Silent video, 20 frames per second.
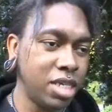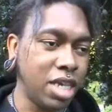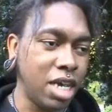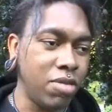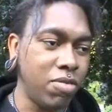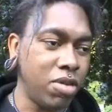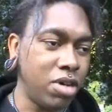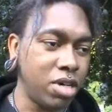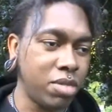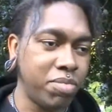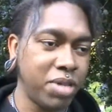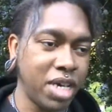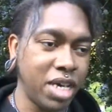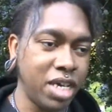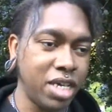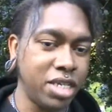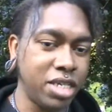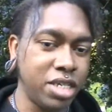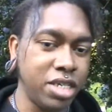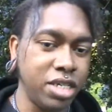They walk
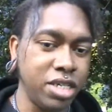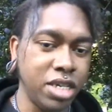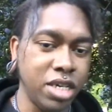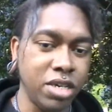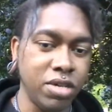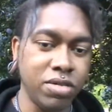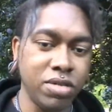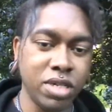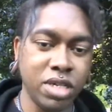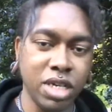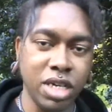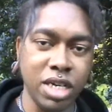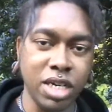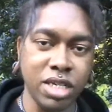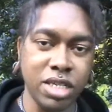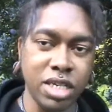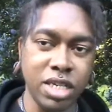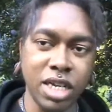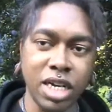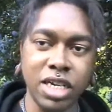past, and
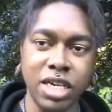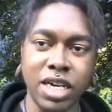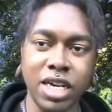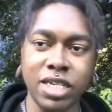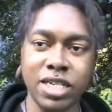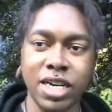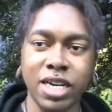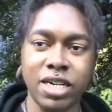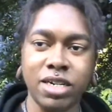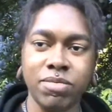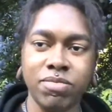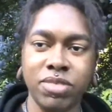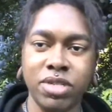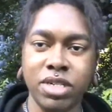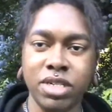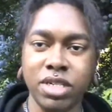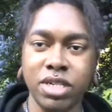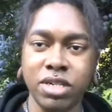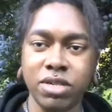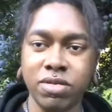then I yell at them,
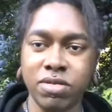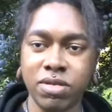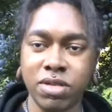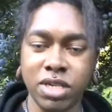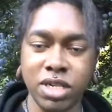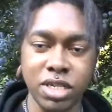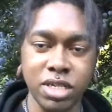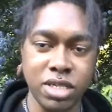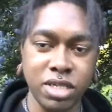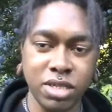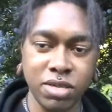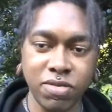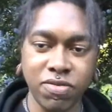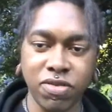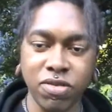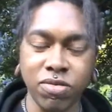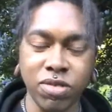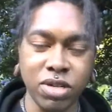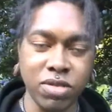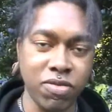because
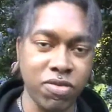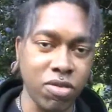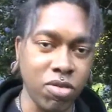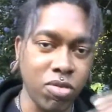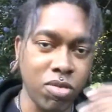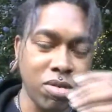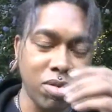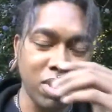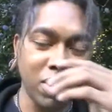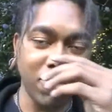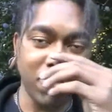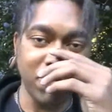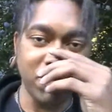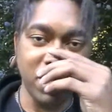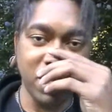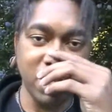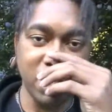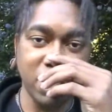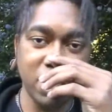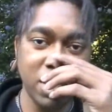for what one of
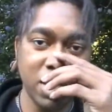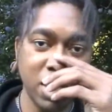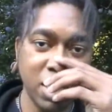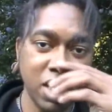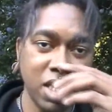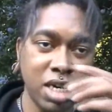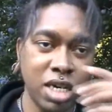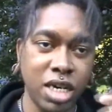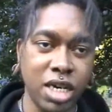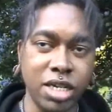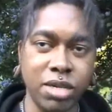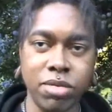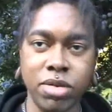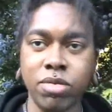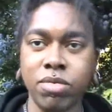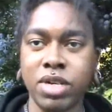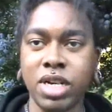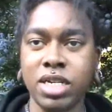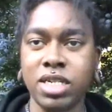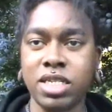them did. And the
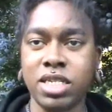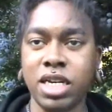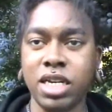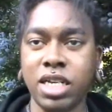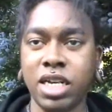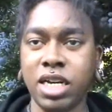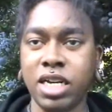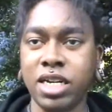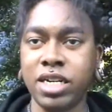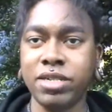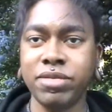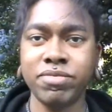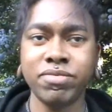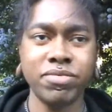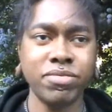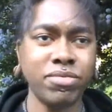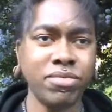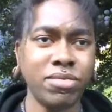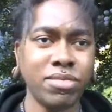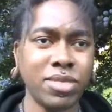moment I say that,
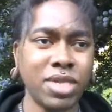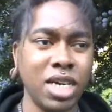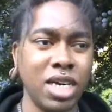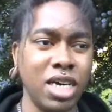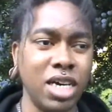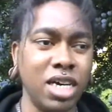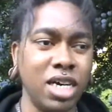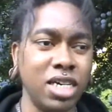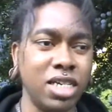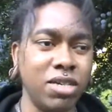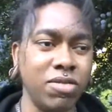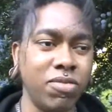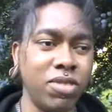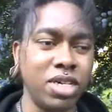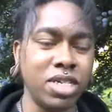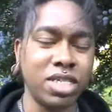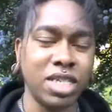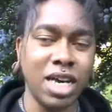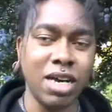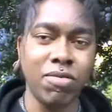
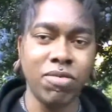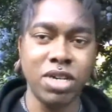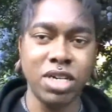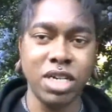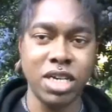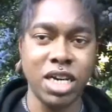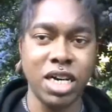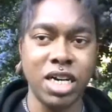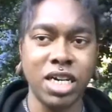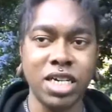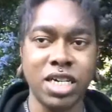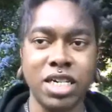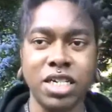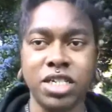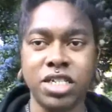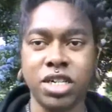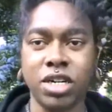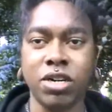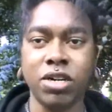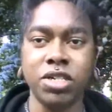that one guy,
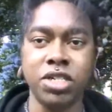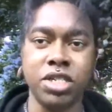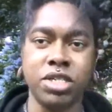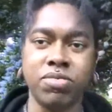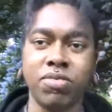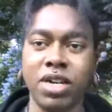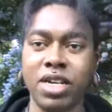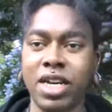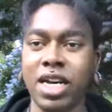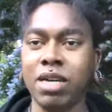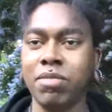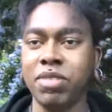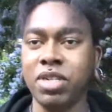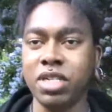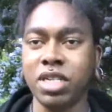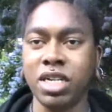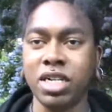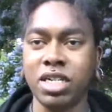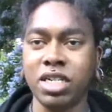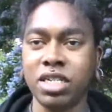he charges right at
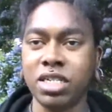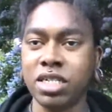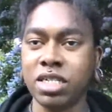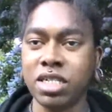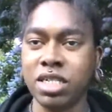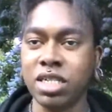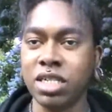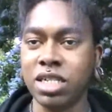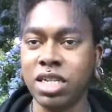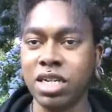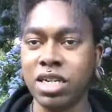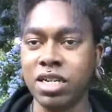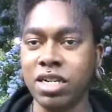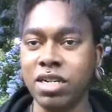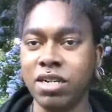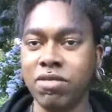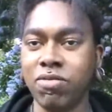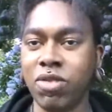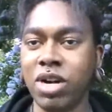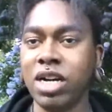me like
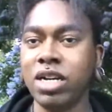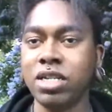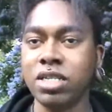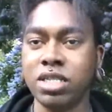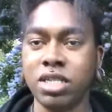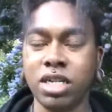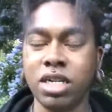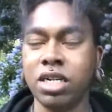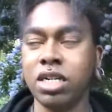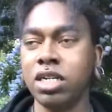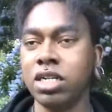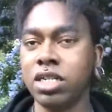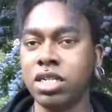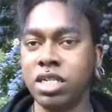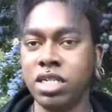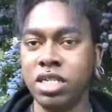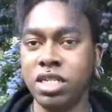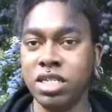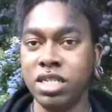a wild dog,